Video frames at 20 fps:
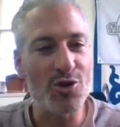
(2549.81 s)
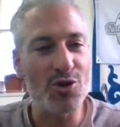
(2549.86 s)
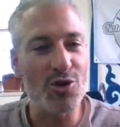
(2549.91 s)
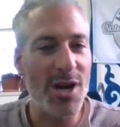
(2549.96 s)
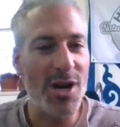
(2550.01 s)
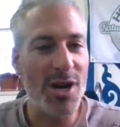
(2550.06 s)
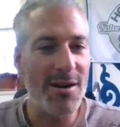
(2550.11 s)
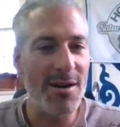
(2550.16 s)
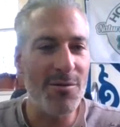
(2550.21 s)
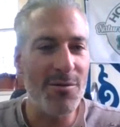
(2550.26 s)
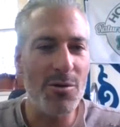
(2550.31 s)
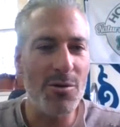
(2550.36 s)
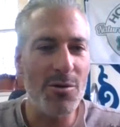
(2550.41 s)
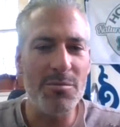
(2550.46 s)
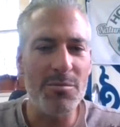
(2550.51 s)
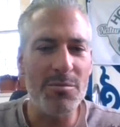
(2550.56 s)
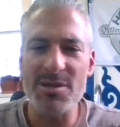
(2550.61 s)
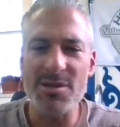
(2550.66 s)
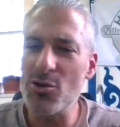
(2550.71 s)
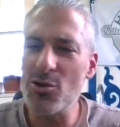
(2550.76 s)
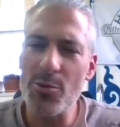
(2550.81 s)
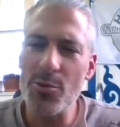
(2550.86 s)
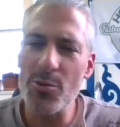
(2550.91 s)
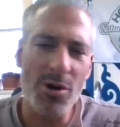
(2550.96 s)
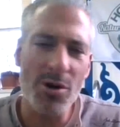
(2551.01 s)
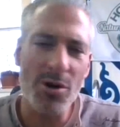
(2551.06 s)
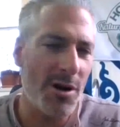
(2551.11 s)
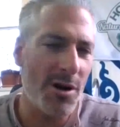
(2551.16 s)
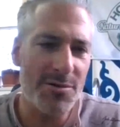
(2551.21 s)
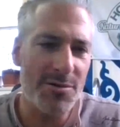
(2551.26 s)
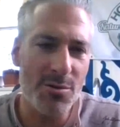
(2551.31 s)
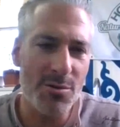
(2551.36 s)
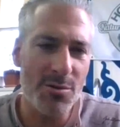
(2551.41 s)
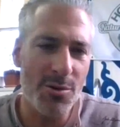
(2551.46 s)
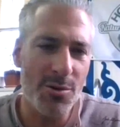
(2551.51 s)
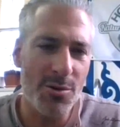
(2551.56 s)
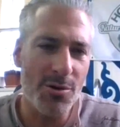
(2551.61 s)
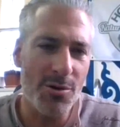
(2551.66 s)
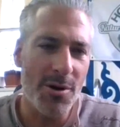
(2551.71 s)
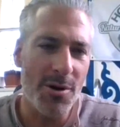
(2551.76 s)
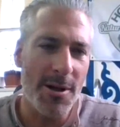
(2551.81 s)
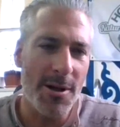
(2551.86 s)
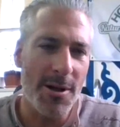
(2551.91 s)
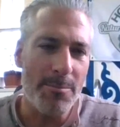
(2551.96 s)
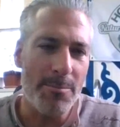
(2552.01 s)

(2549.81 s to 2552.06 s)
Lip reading: travel and be super comfortable,